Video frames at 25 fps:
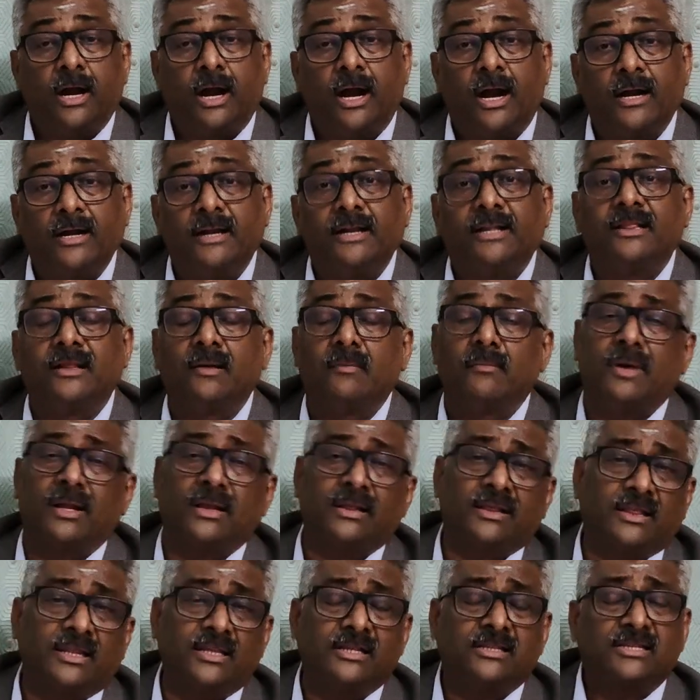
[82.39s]
And in the
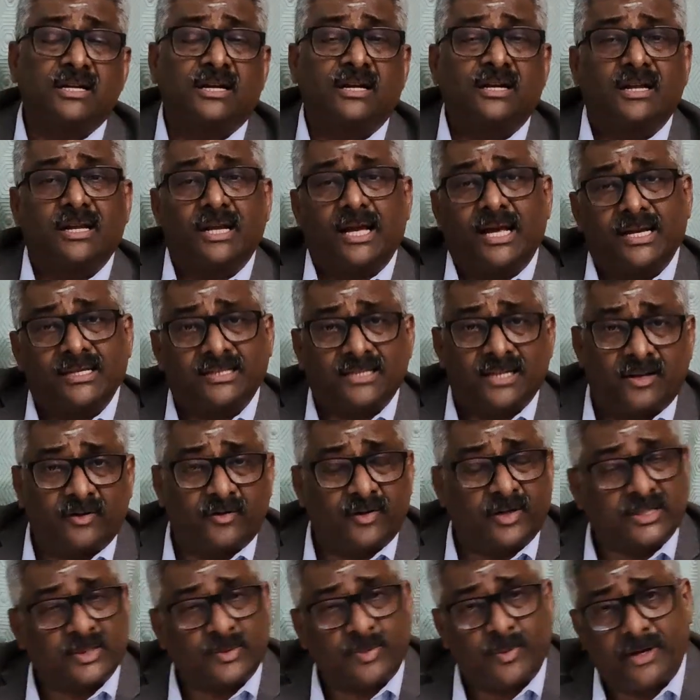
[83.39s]
monthly chart, as I
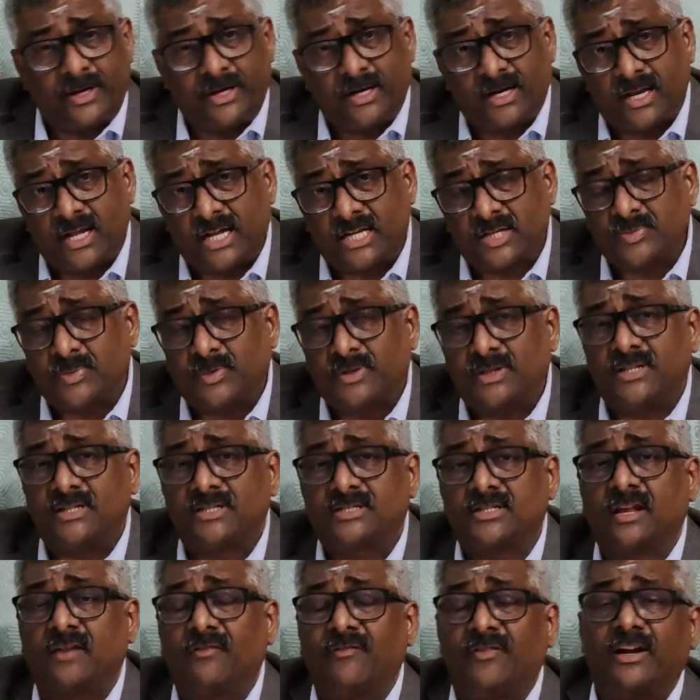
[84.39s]
have explained last month
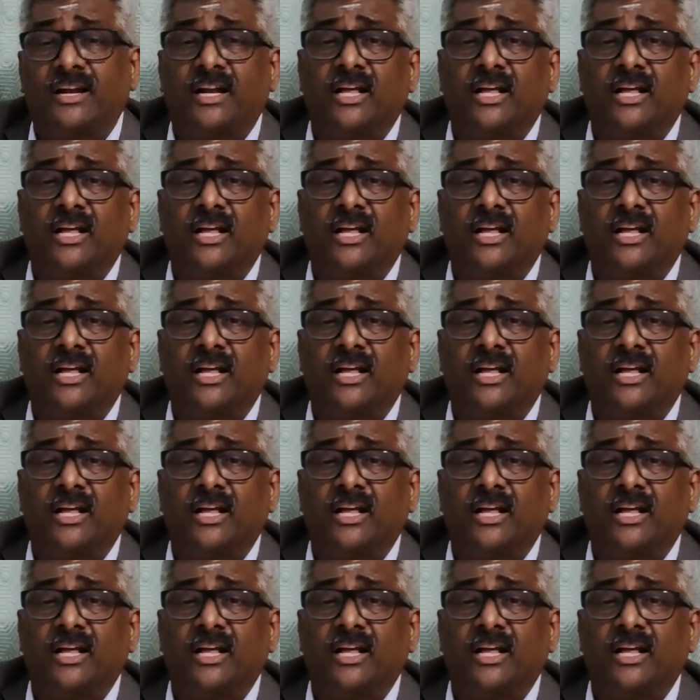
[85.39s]
itself,